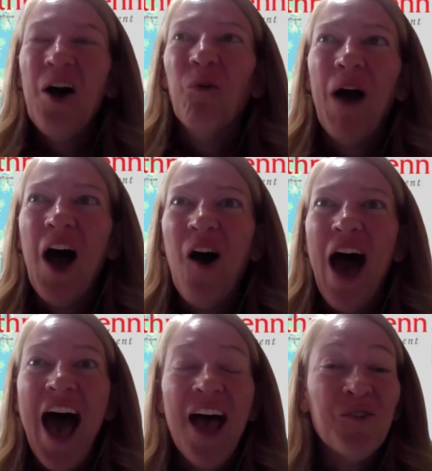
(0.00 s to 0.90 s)
Well,
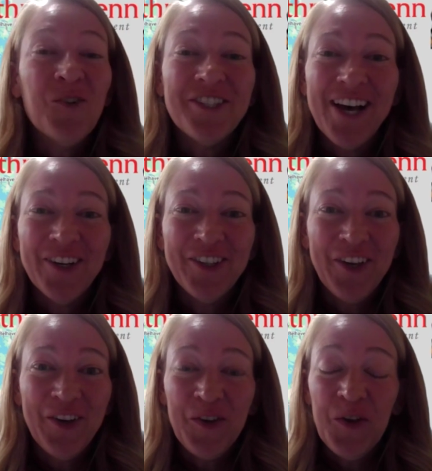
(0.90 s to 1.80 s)
I will tell
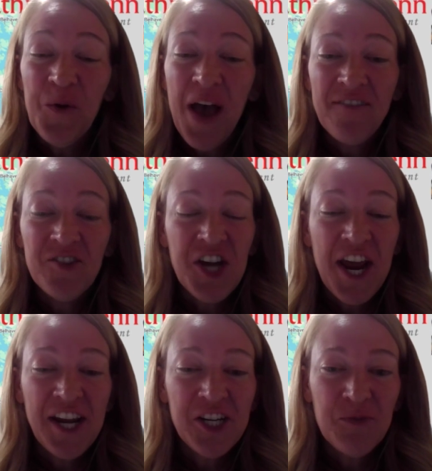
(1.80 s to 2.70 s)
you, you have
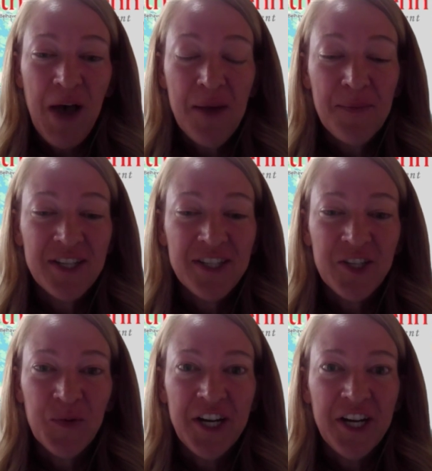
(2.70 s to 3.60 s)
changed my
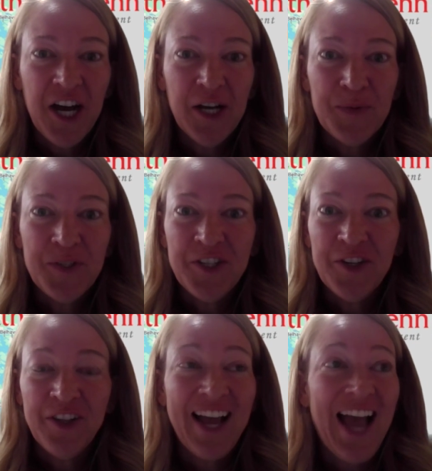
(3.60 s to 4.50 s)
business when it comes to like,